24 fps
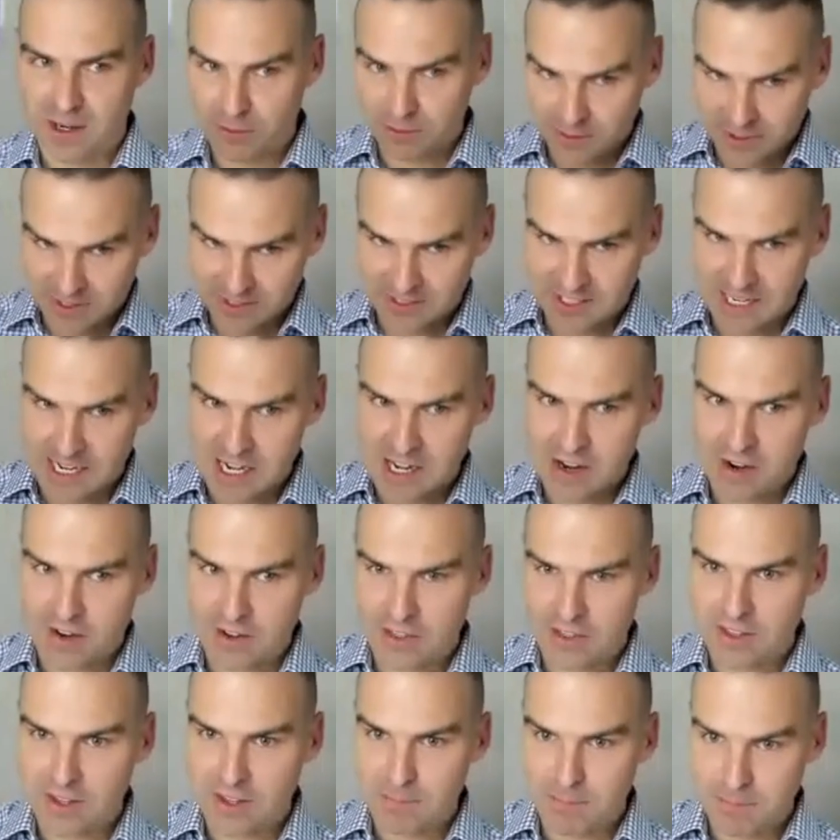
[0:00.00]
It was sitting
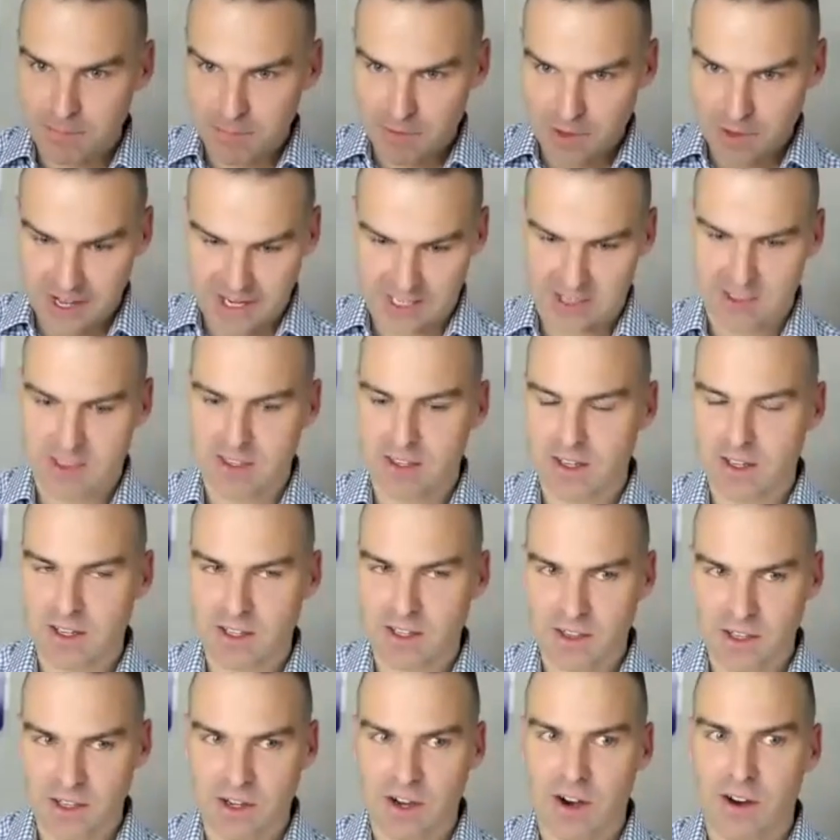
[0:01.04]
on the like the
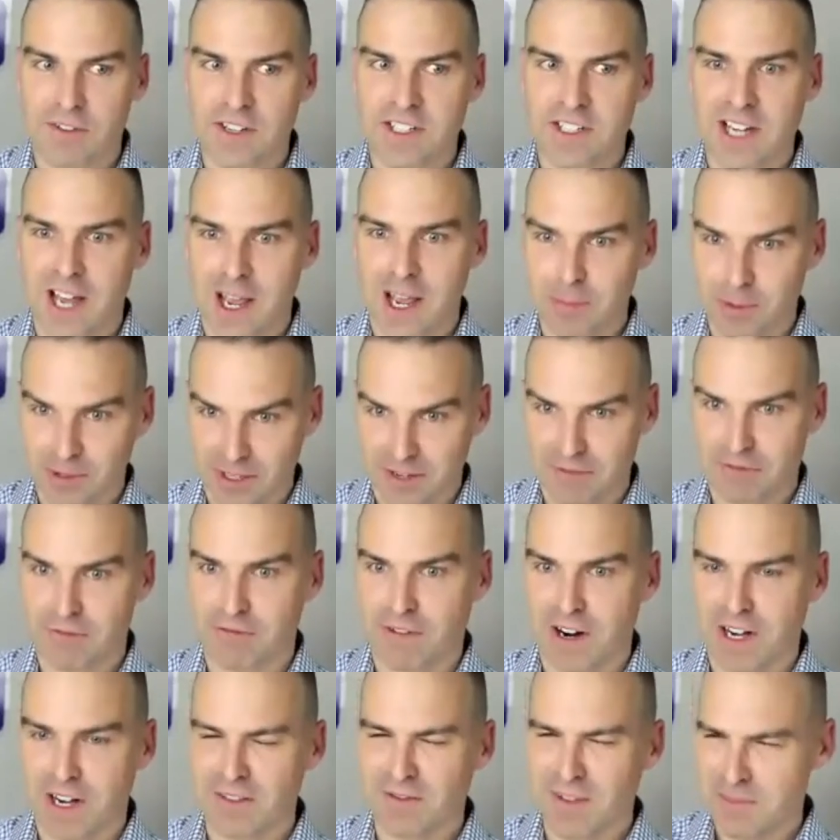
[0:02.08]
the coffee table in
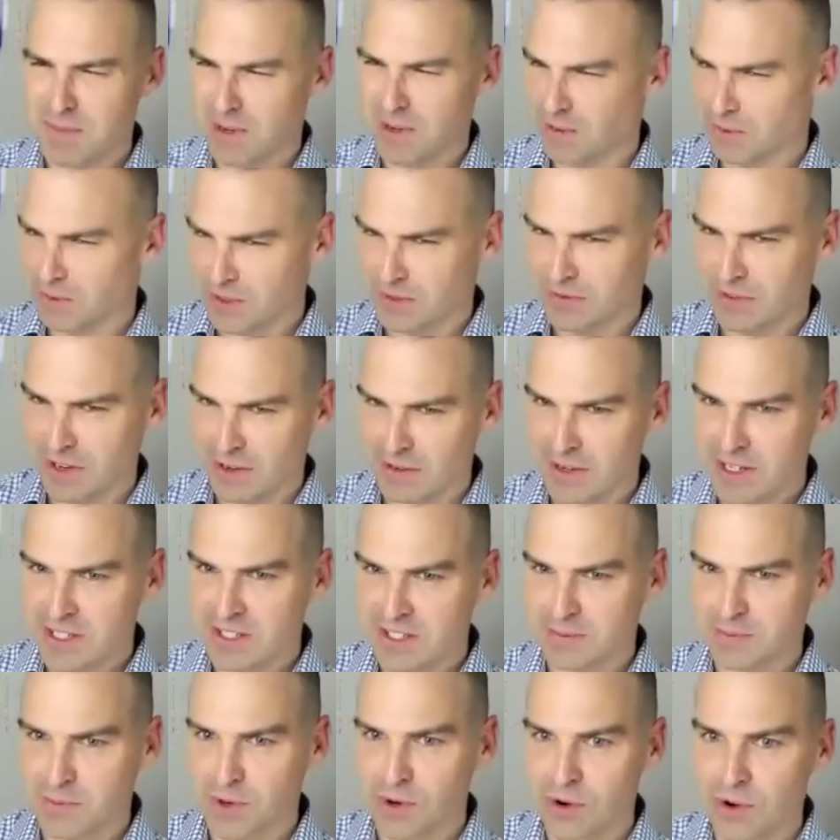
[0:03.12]
front of him, but it was very
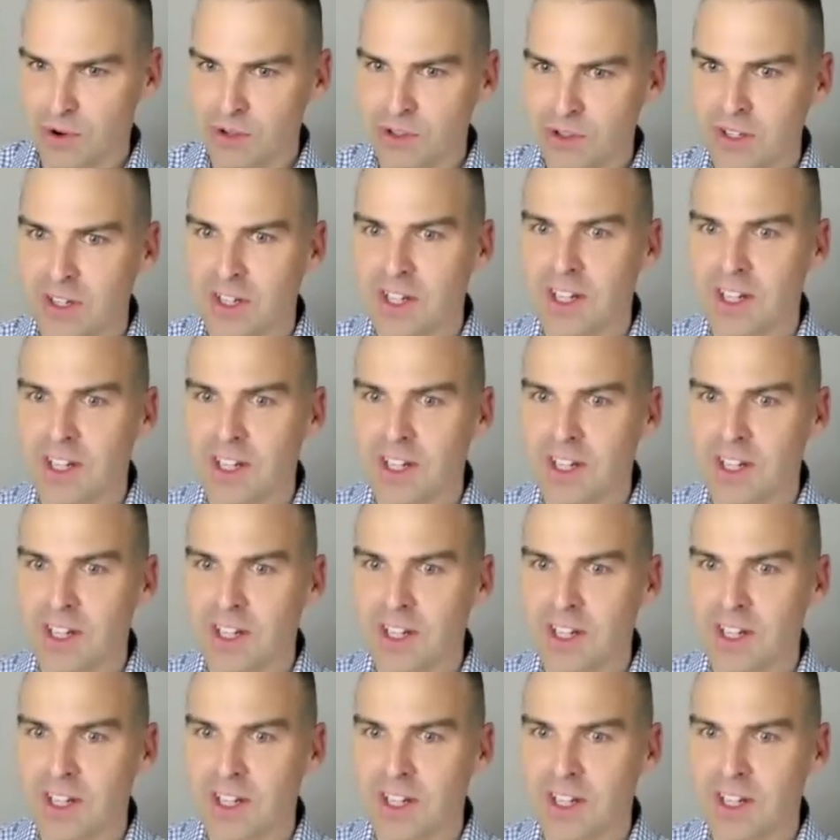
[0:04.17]
small.